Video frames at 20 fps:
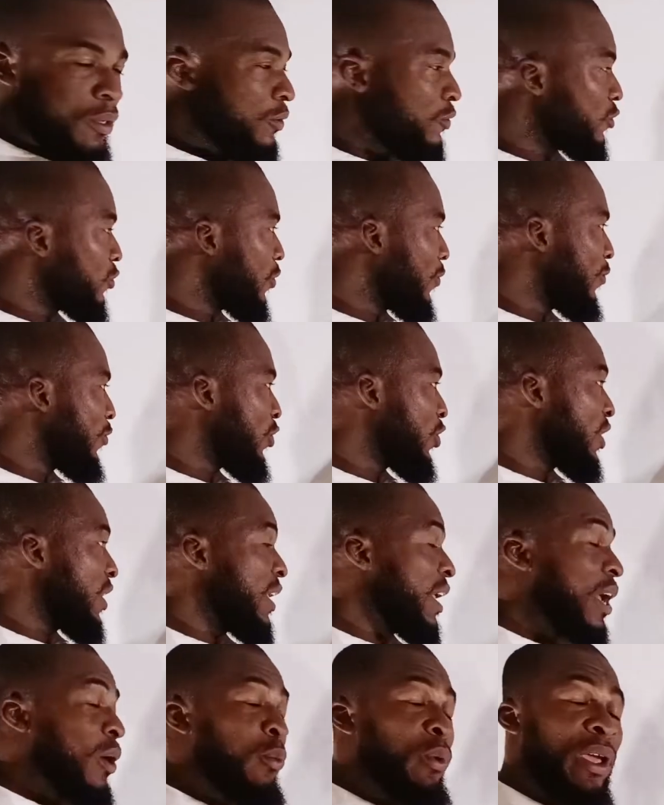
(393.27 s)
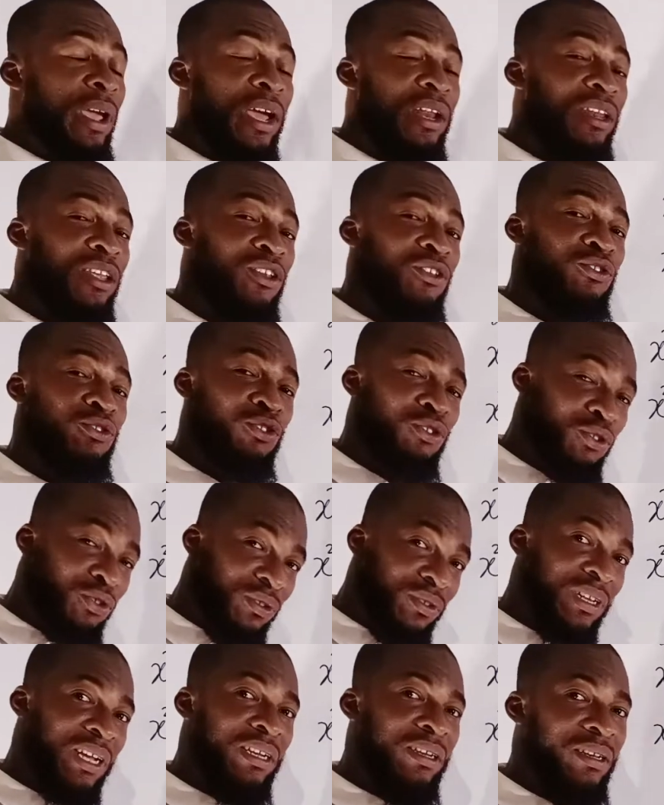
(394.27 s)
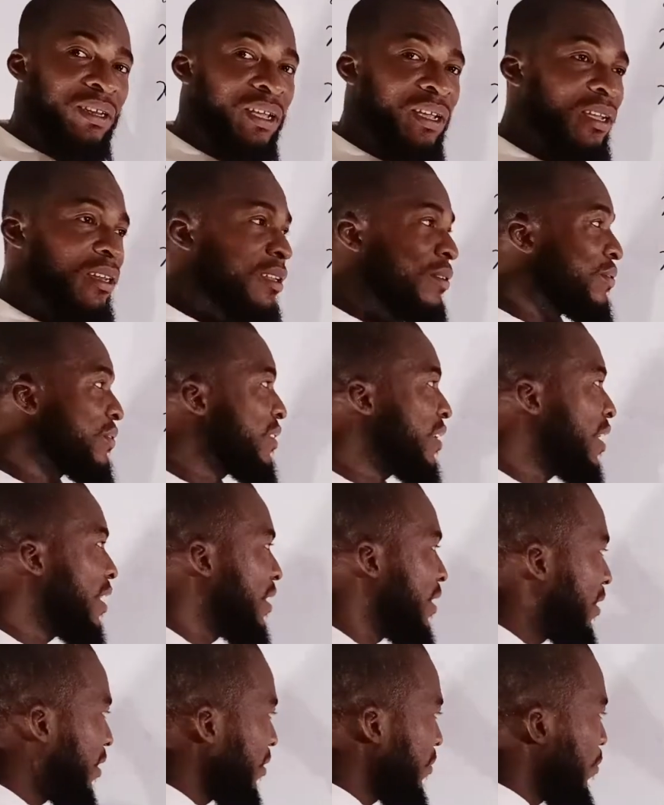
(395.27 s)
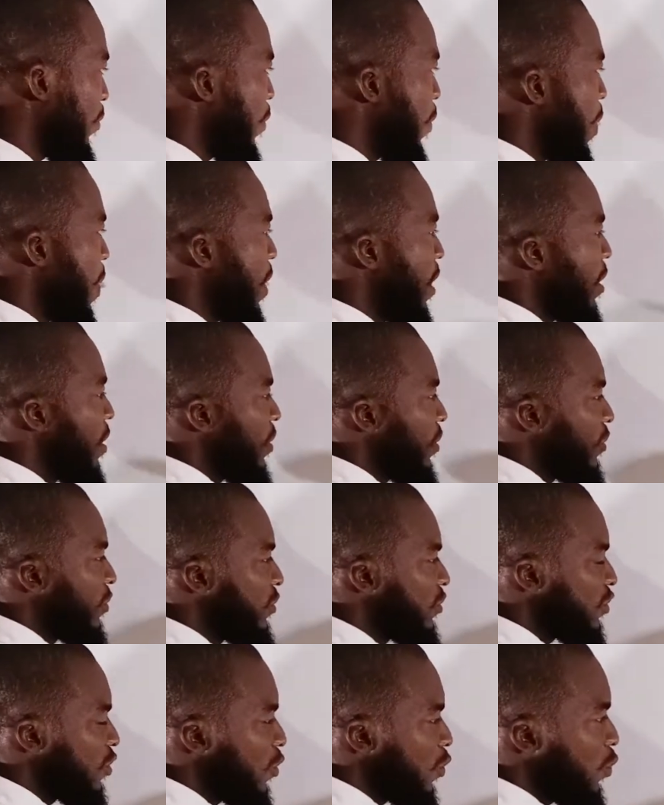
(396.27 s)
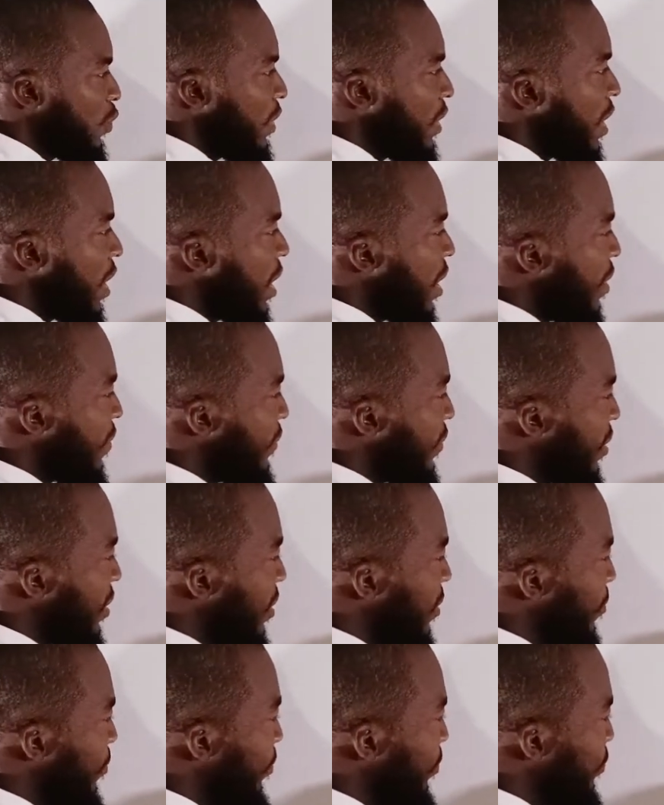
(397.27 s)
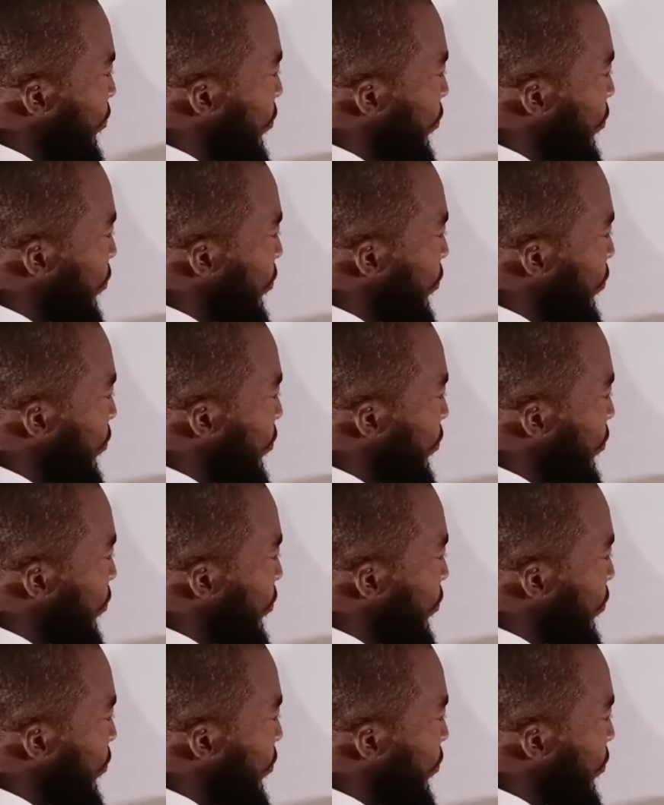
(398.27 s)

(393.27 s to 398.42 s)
So from here, we can introduce that negative sign. So we have